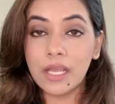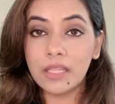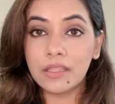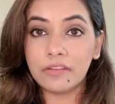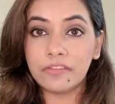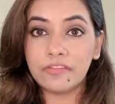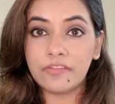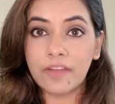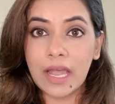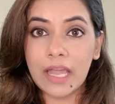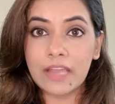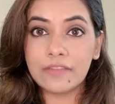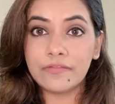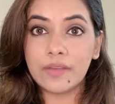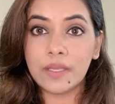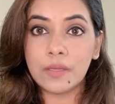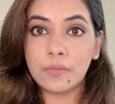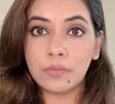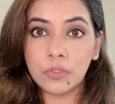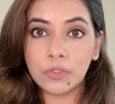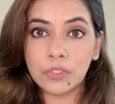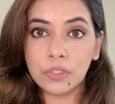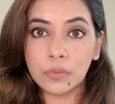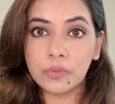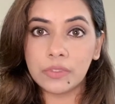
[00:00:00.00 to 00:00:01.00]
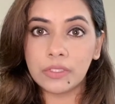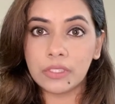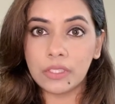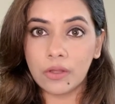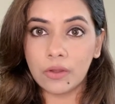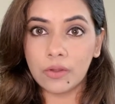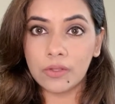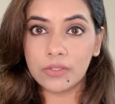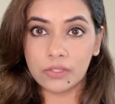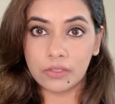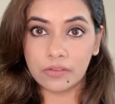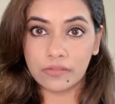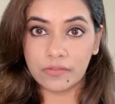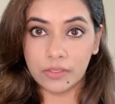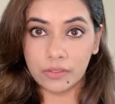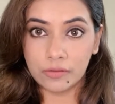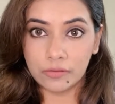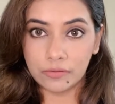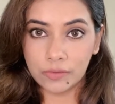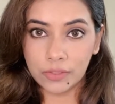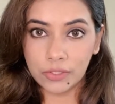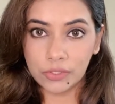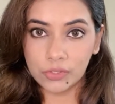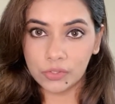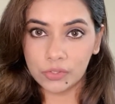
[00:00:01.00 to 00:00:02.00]
The 5 Immutable Laws of
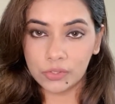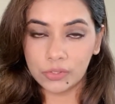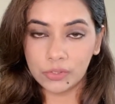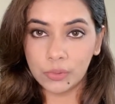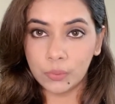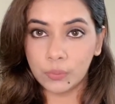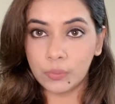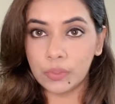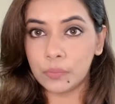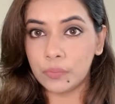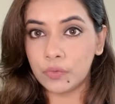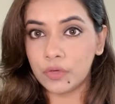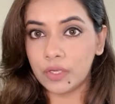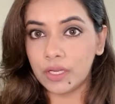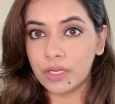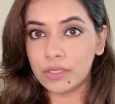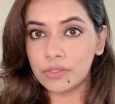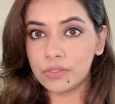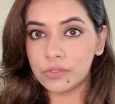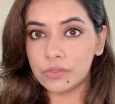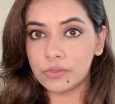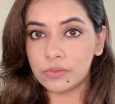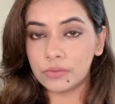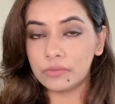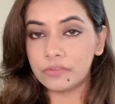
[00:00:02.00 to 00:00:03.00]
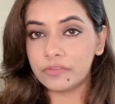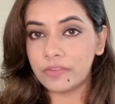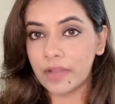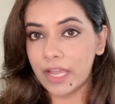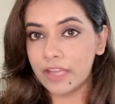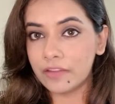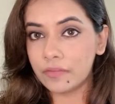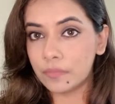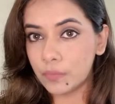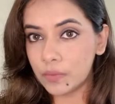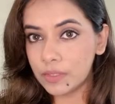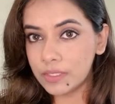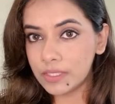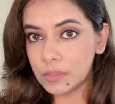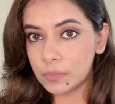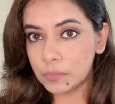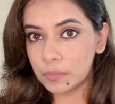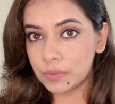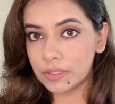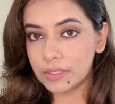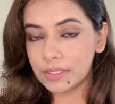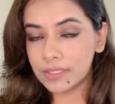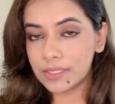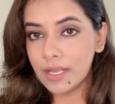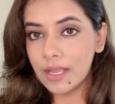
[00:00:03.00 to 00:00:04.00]
Innovation will bring us through 5
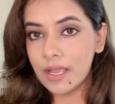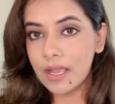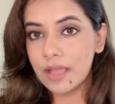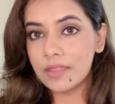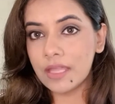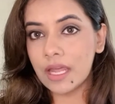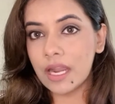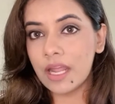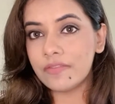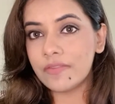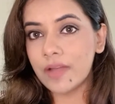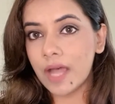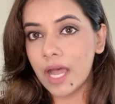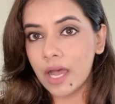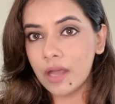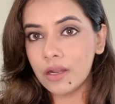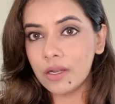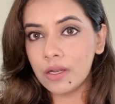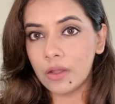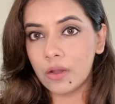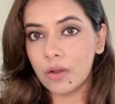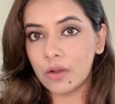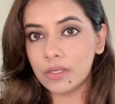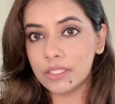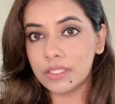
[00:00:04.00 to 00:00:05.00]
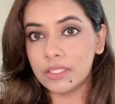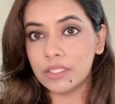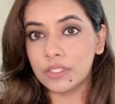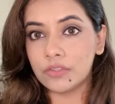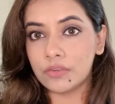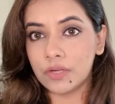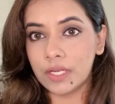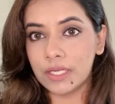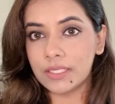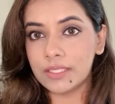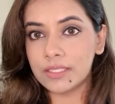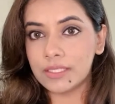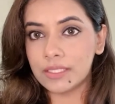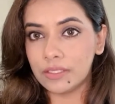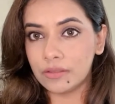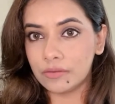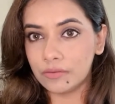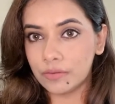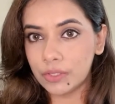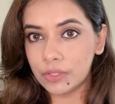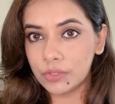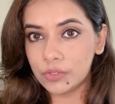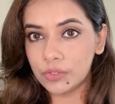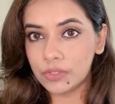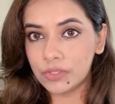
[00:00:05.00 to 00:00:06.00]
principles that have unlocked the greatest
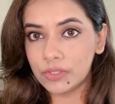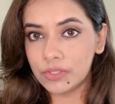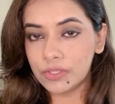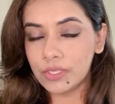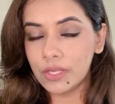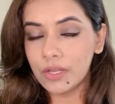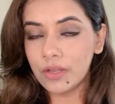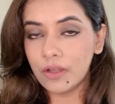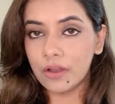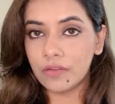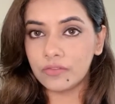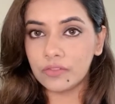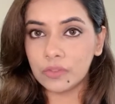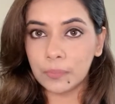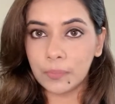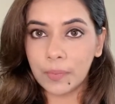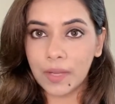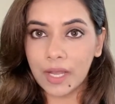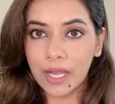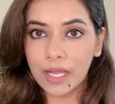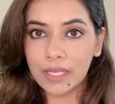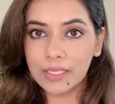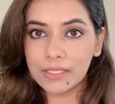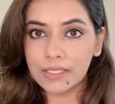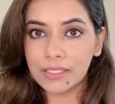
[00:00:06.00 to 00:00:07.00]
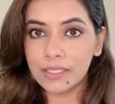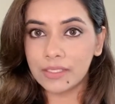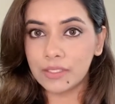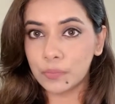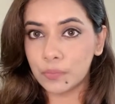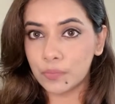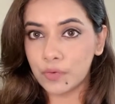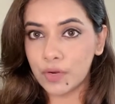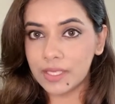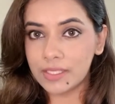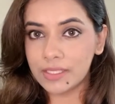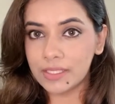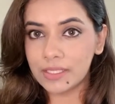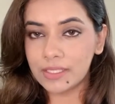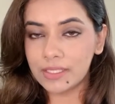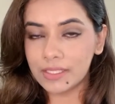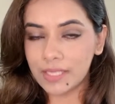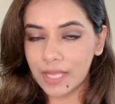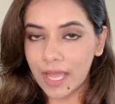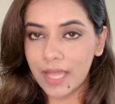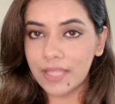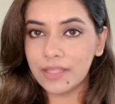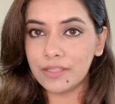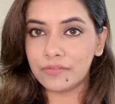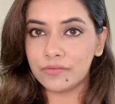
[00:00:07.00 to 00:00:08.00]
innovations of the past, the present,
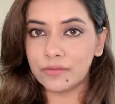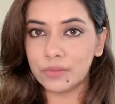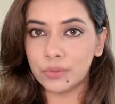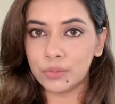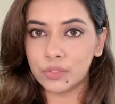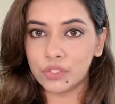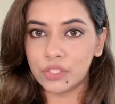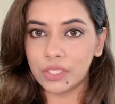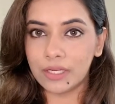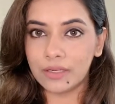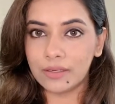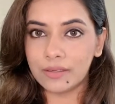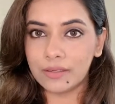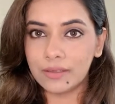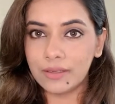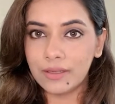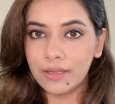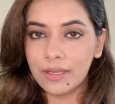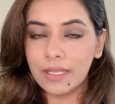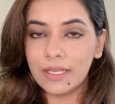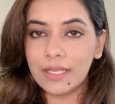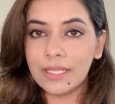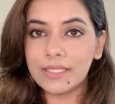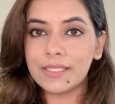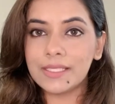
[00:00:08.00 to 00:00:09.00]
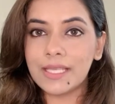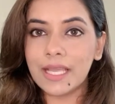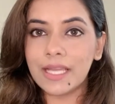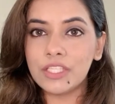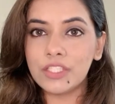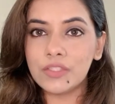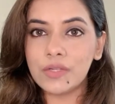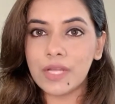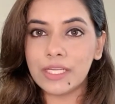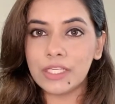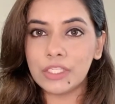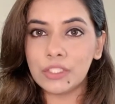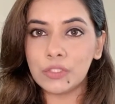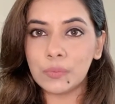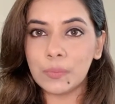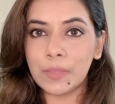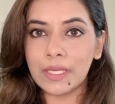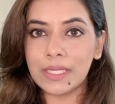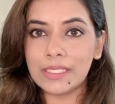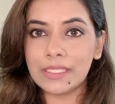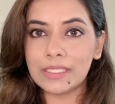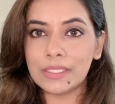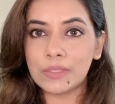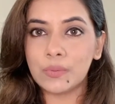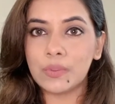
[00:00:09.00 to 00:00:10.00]
and the future. Let's get ready to
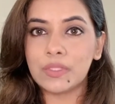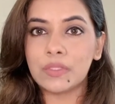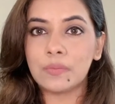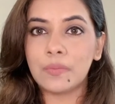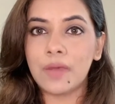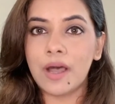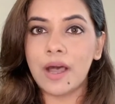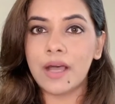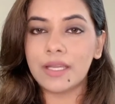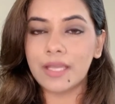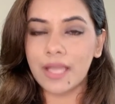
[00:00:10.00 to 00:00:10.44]
melt with Mark